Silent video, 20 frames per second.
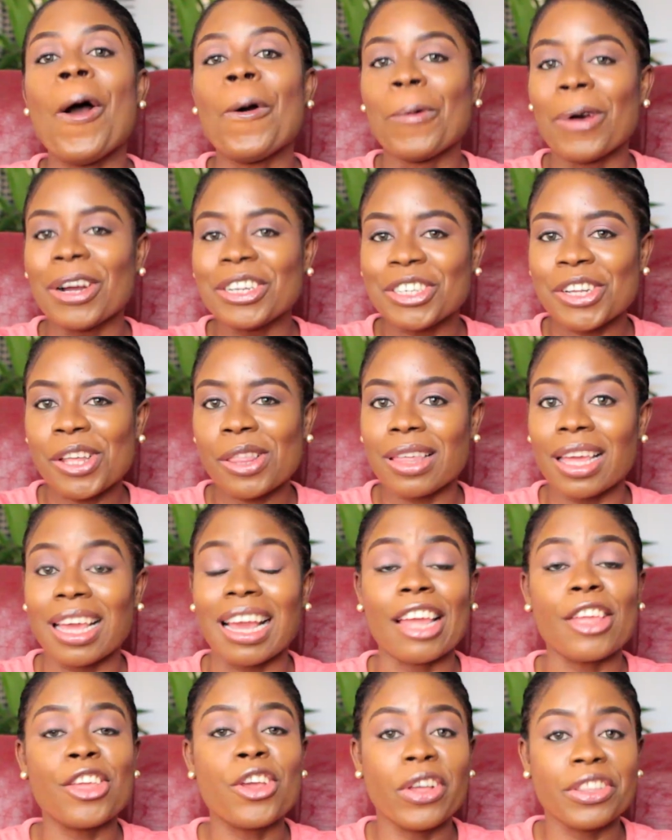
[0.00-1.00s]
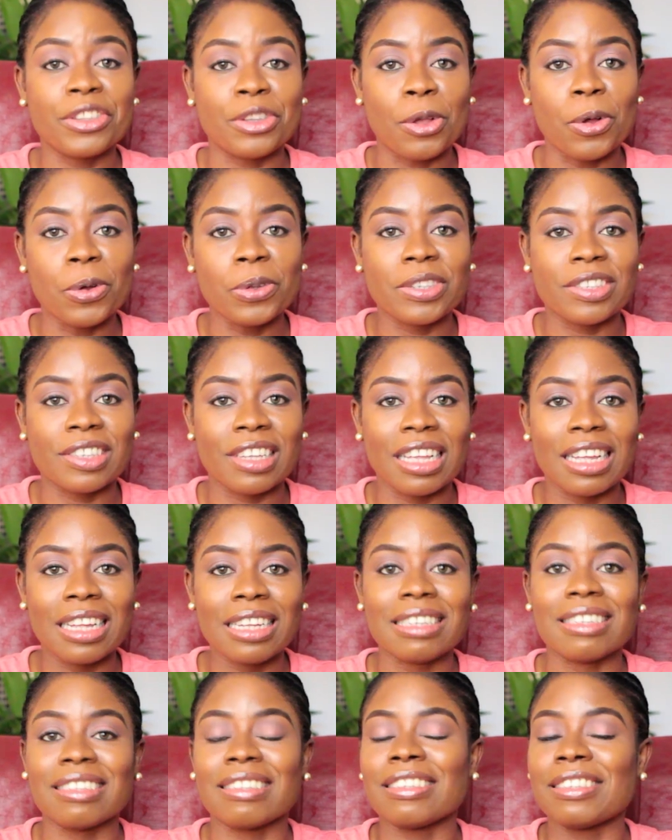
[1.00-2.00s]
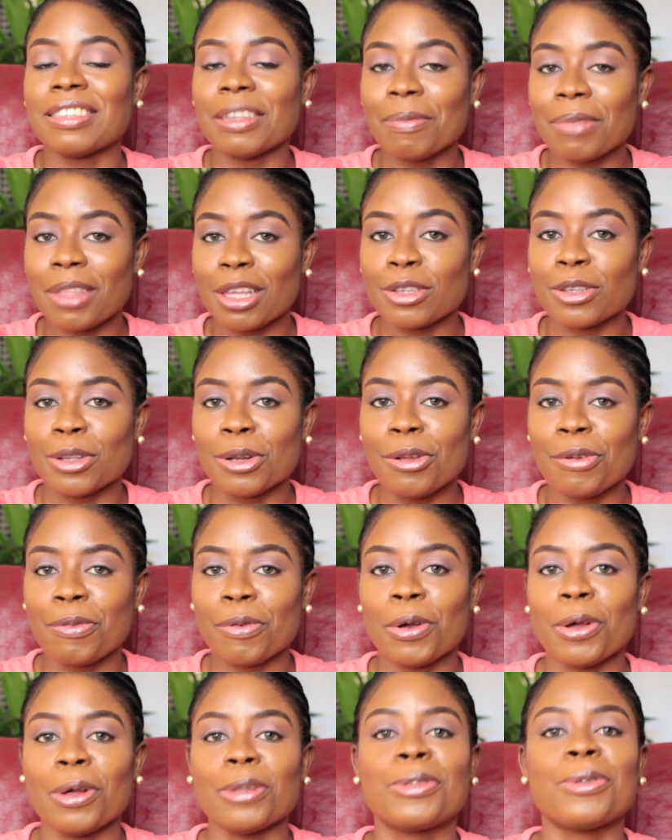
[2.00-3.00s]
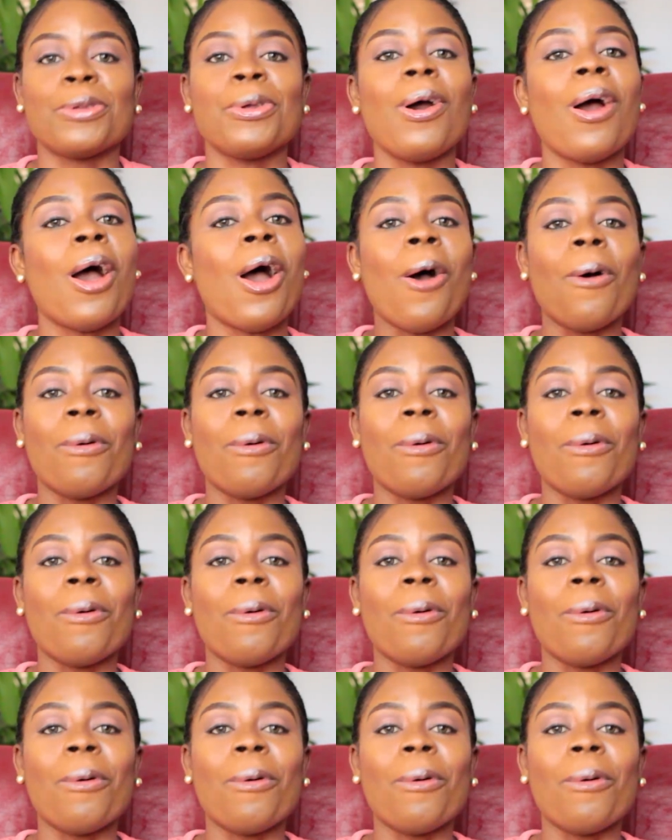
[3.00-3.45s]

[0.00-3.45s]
What do you think? Are you going to go see it? Is this something to look forward to?